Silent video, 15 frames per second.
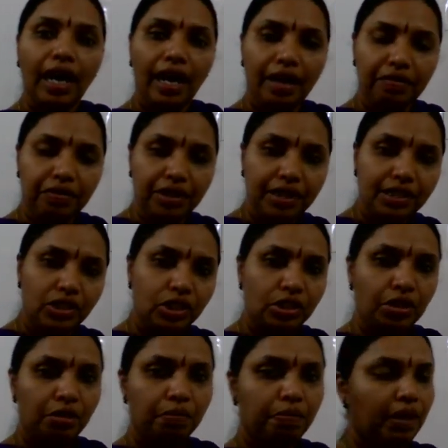average
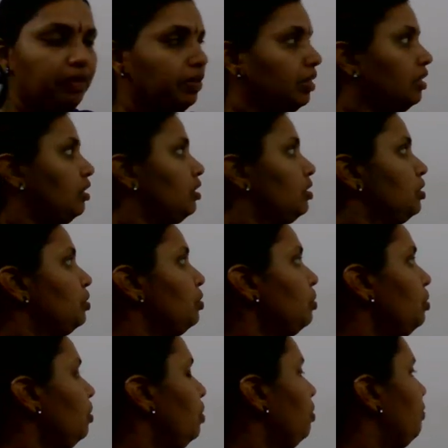power. So,
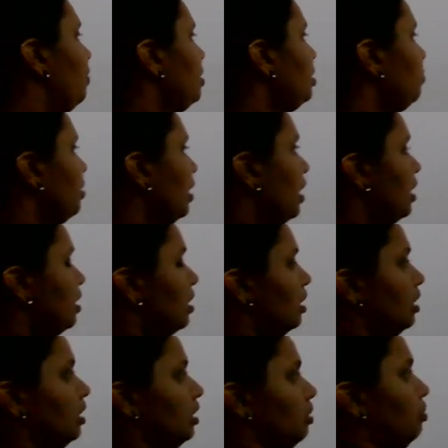first we can
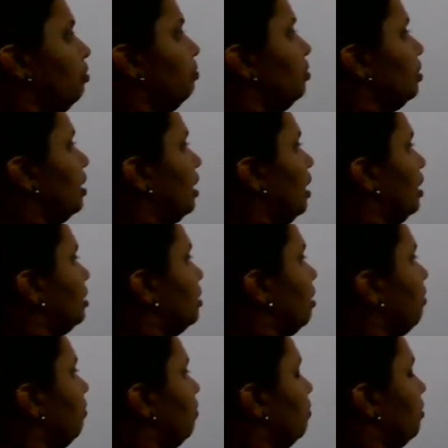go for the case
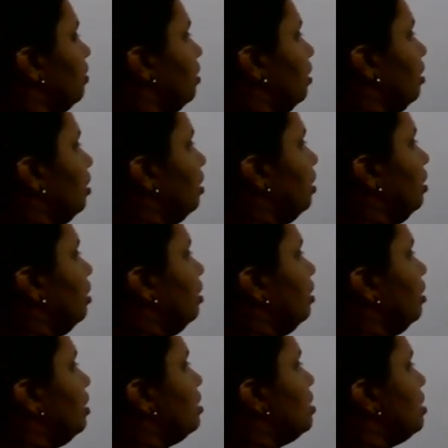of
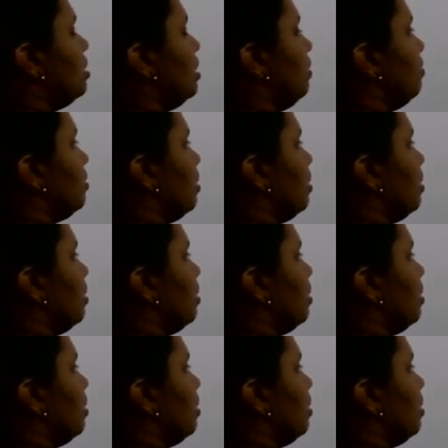resistive